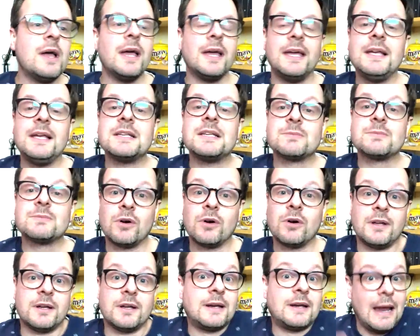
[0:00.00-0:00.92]
he's more
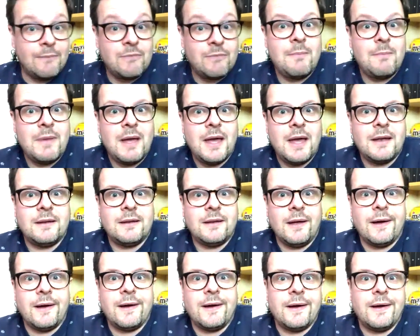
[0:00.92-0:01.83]
the cameraman,
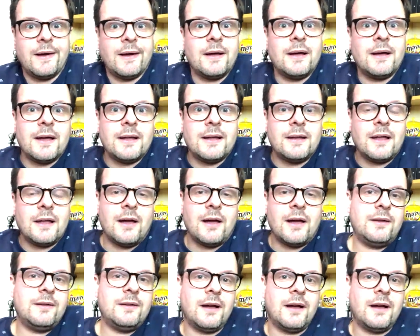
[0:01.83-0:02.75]

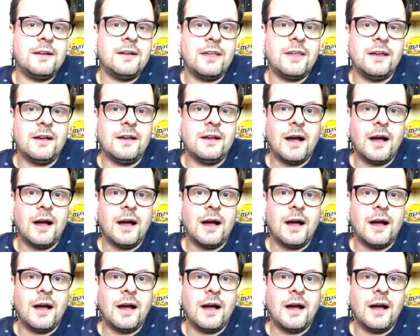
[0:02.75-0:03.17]
and I think